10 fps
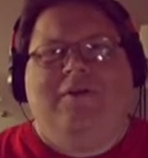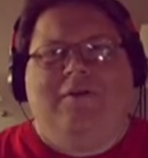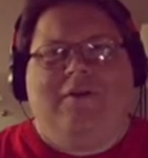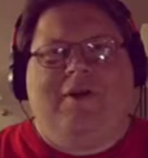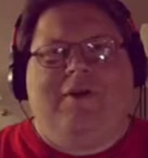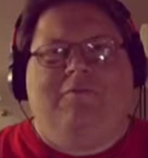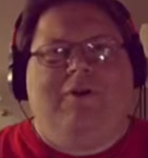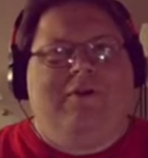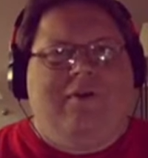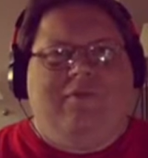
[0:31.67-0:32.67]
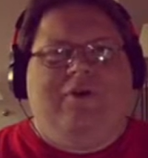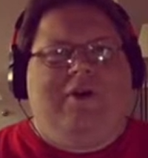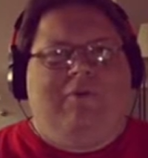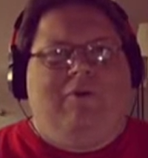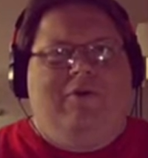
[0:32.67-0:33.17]
the second one is everything
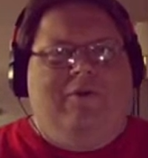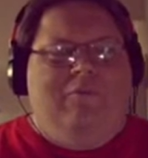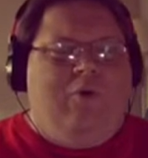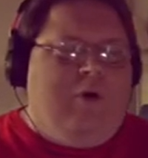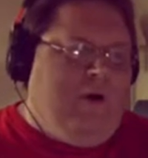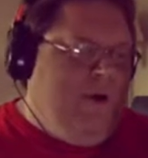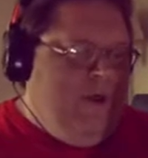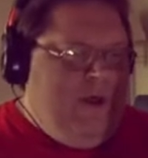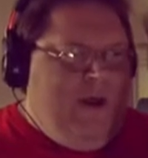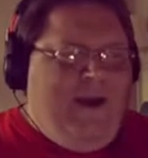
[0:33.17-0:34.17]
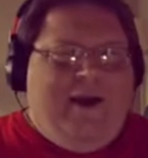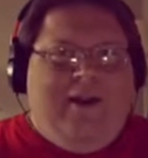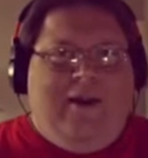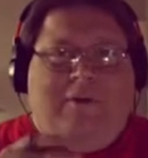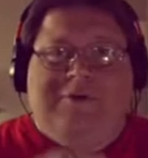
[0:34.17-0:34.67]
it was and more.
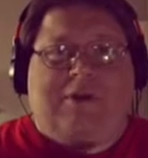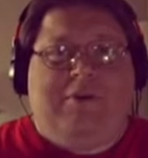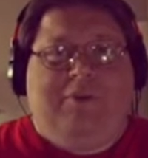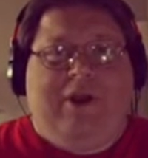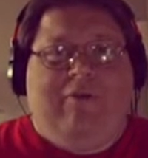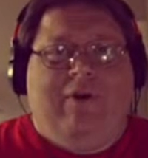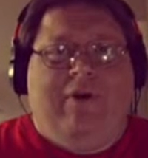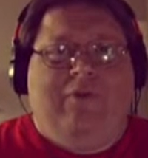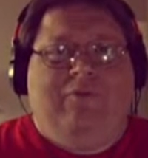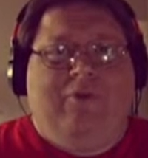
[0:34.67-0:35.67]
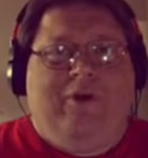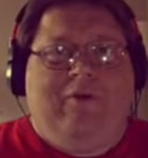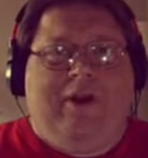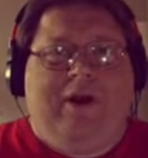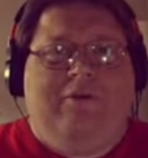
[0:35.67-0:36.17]
And I'm just going to play around with it for you
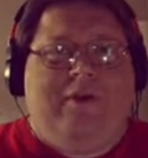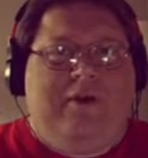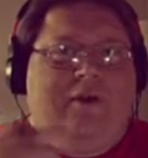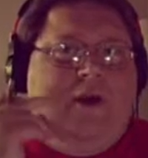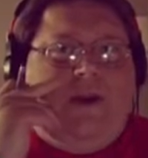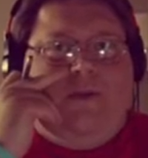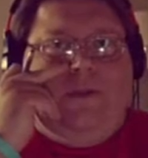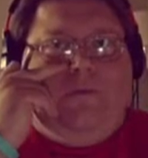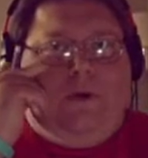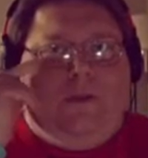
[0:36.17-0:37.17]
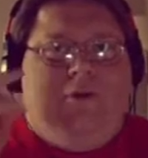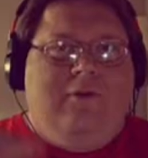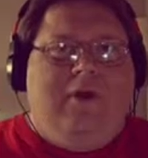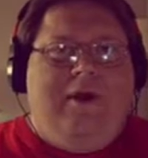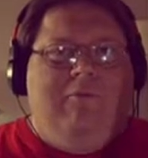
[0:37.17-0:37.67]
right now so you can kind of see what it
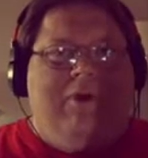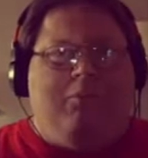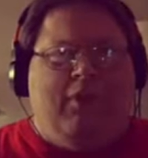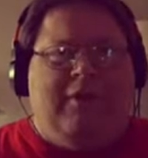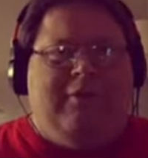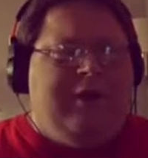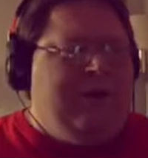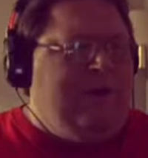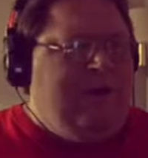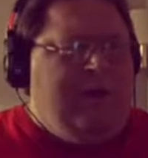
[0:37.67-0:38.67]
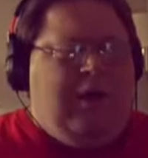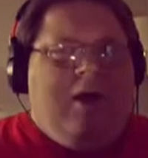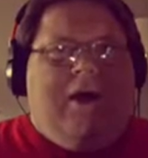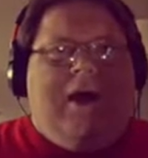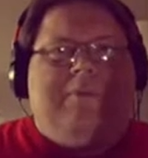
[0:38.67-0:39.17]
looks like, what it plays like.
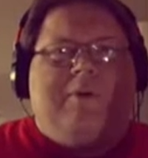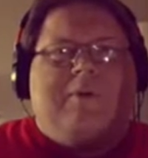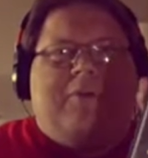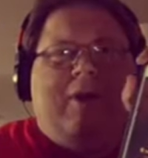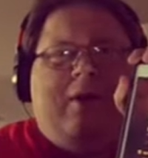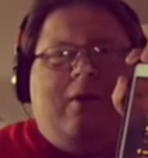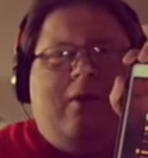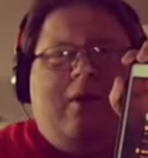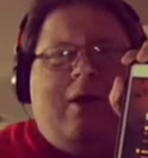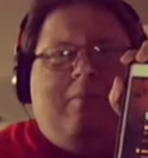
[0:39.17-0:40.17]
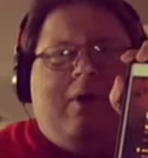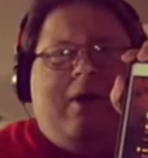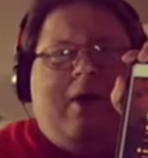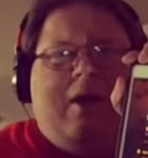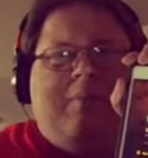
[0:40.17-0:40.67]
I'm going to be playing on
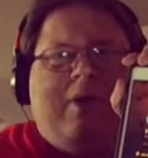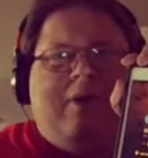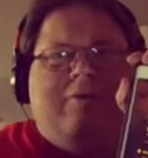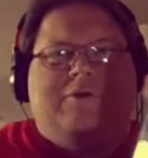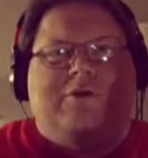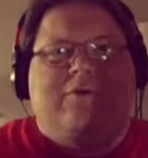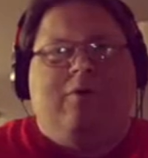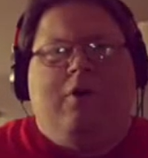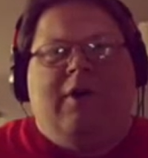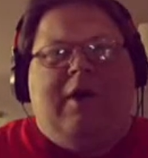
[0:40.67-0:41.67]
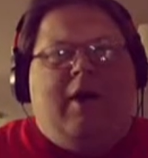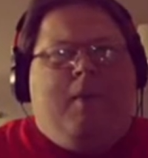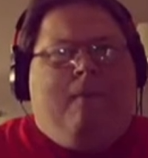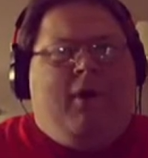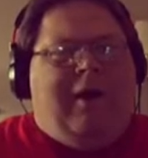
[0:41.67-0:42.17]
my iPad Air 2,
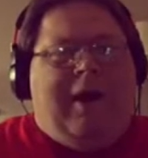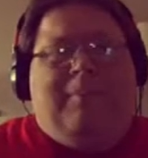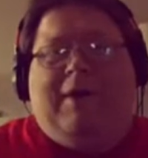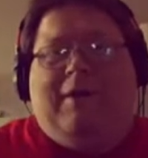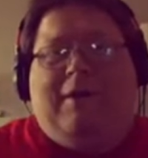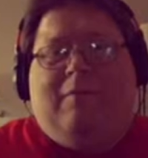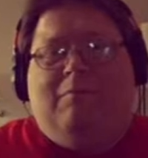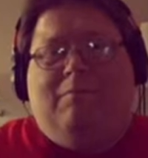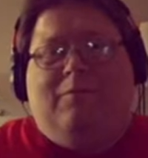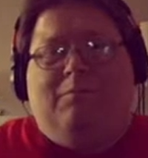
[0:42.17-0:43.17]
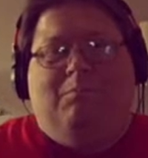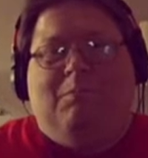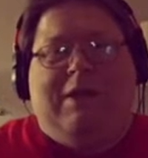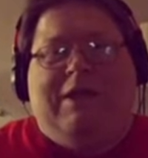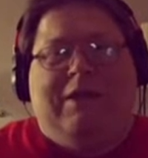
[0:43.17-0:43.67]
iPad Air
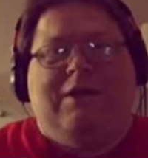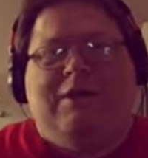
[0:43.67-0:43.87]
Mini.